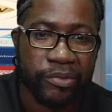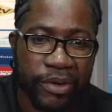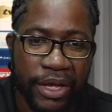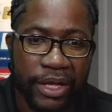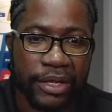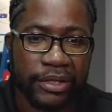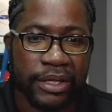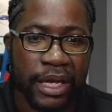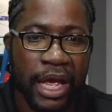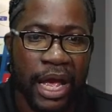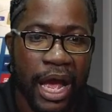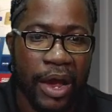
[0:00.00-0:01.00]
were held,
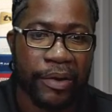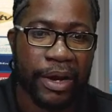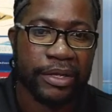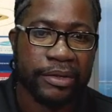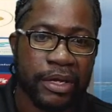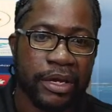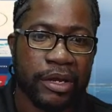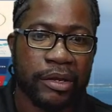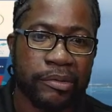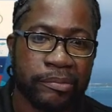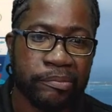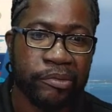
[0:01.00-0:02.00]
all right,
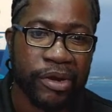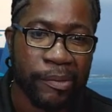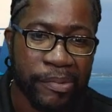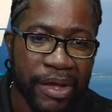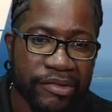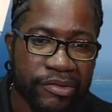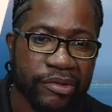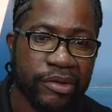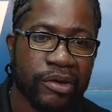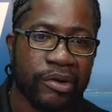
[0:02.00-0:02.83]
in Budapest,